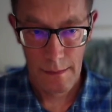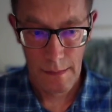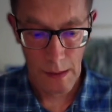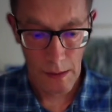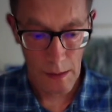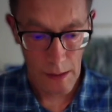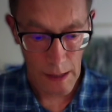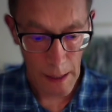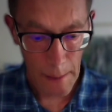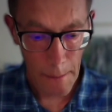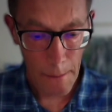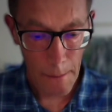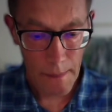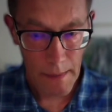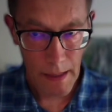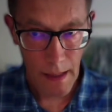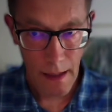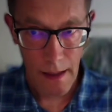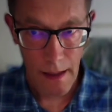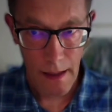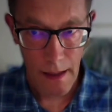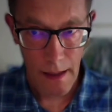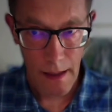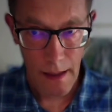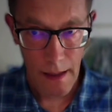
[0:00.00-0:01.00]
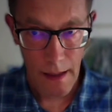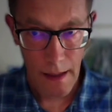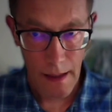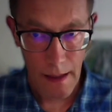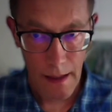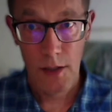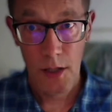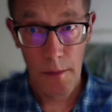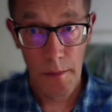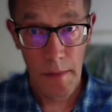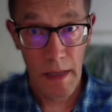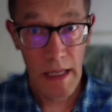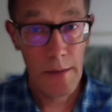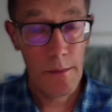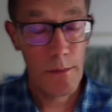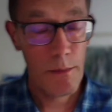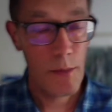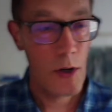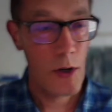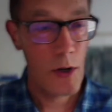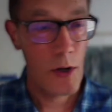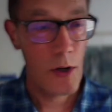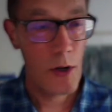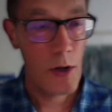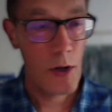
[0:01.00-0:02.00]
Okay. So the main
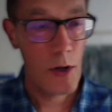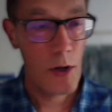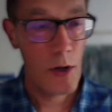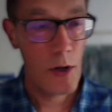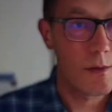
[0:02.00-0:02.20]
purpose of